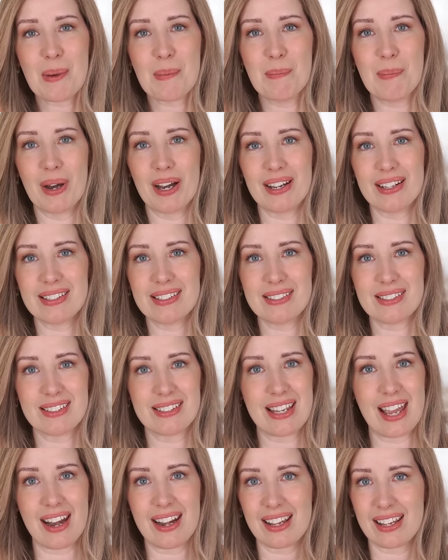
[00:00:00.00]

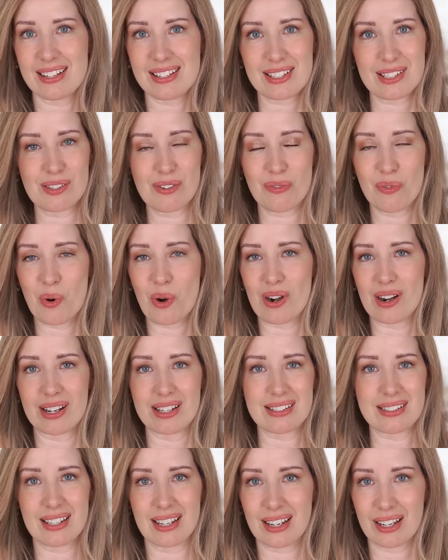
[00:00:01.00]
but getting into Sephora
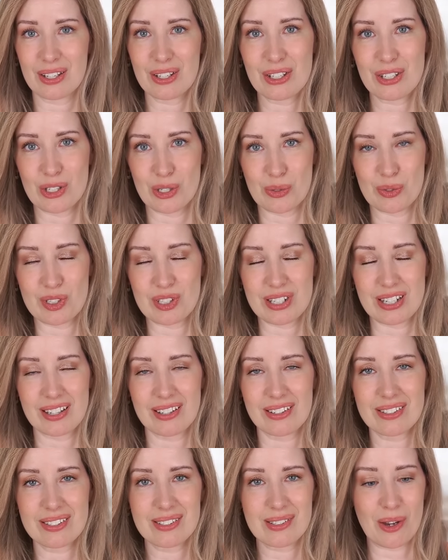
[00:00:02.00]
is like a huge
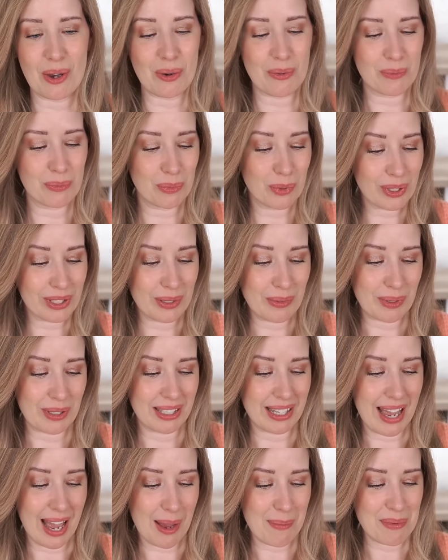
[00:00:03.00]
deal. So really,
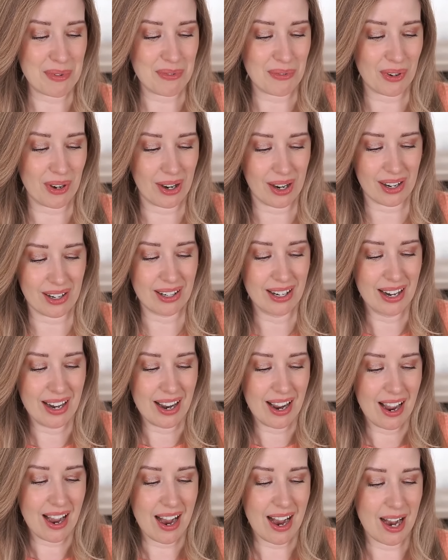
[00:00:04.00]
really happy for her.
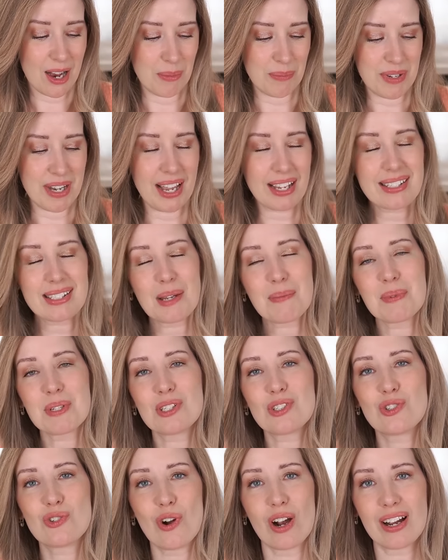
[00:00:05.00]
Next up
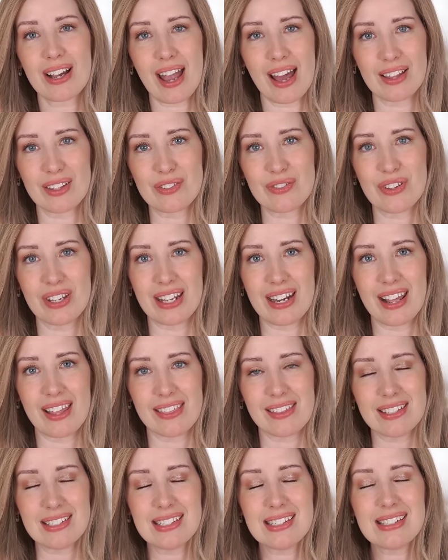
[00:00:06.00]
is Drunk Elephant.
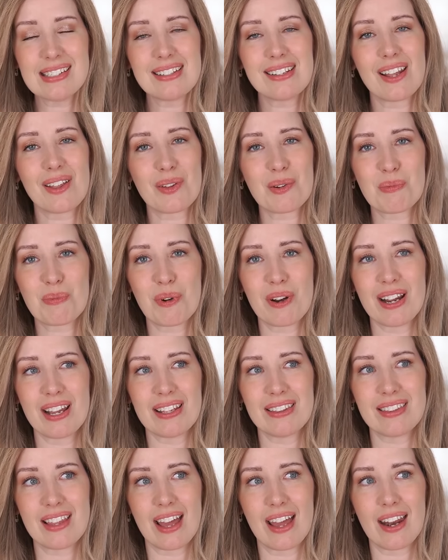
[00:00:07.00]
And this is another
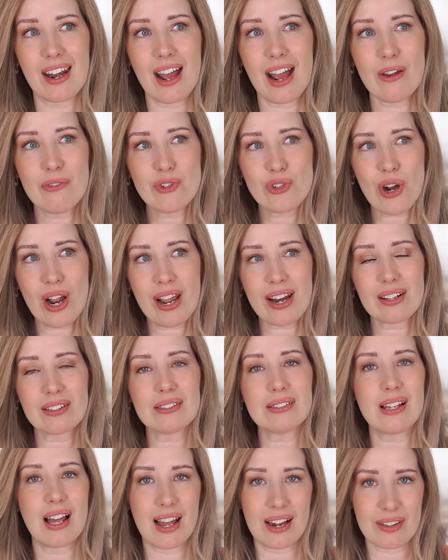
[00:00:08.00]
brand that I've tried a
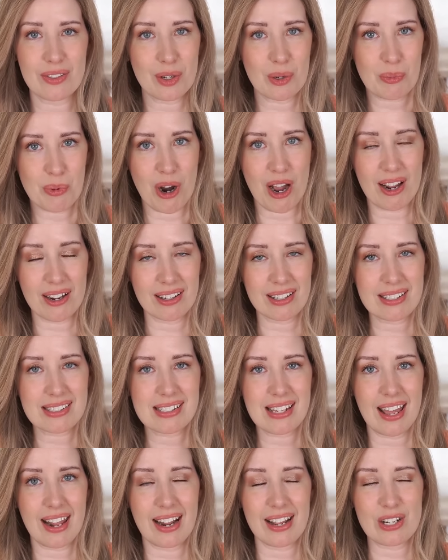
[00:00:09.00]
lot of their
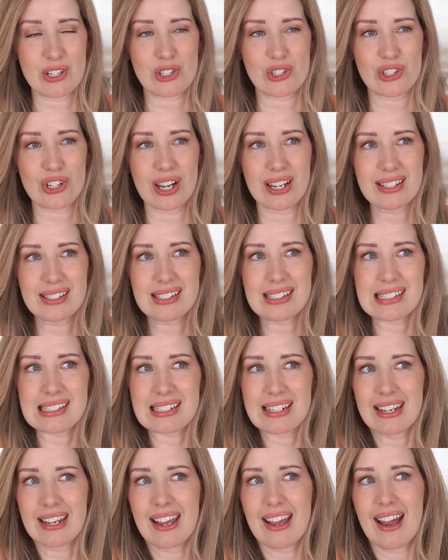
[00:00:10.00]
products, and I
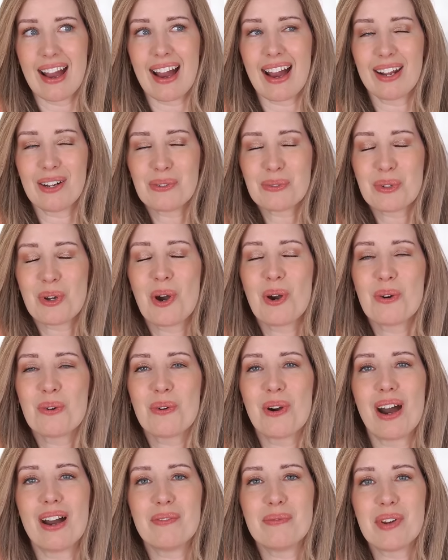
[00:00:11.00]
don't
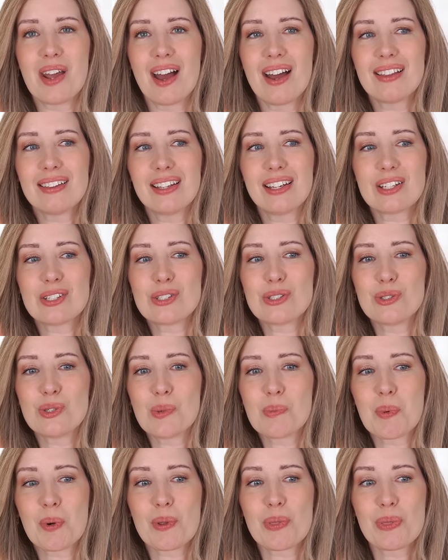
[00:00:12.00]
know, I'm not like
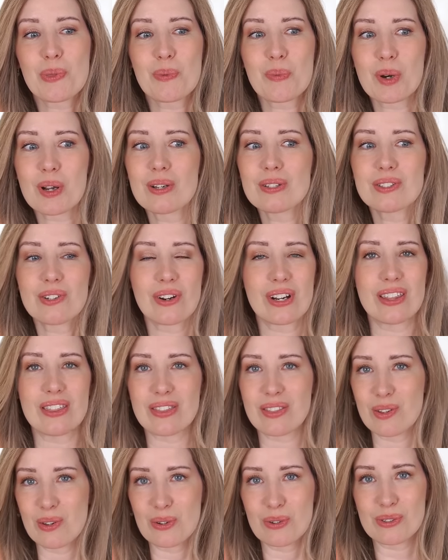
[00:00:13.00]
super thrilled or
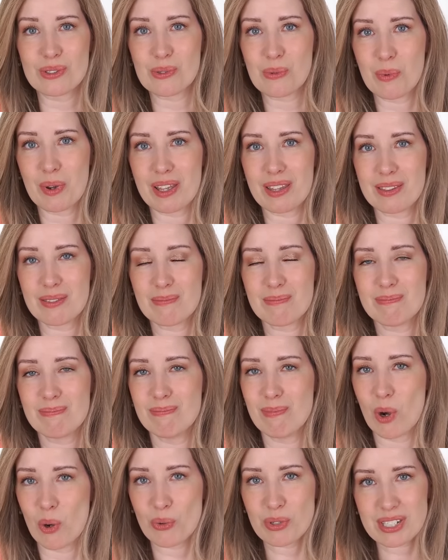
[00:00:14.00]
enthused with
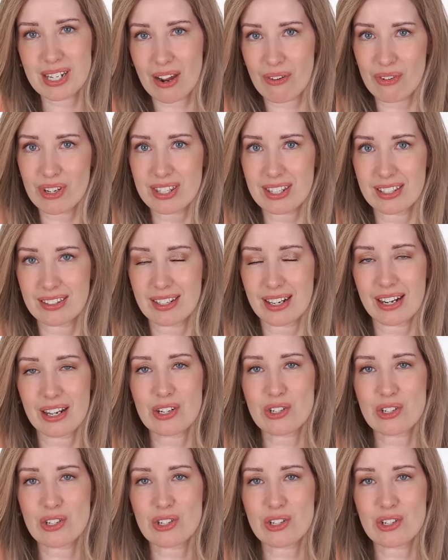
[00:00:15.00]
most everything that I